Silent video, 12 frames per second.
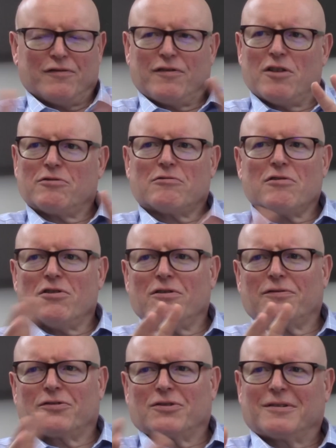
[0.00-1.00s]

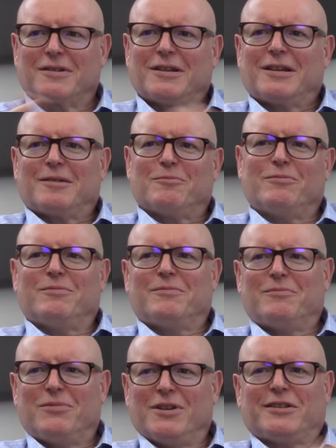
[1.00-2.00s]
photographs,
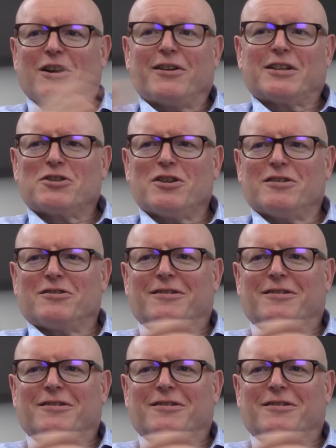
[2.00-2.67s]
but they don't exist.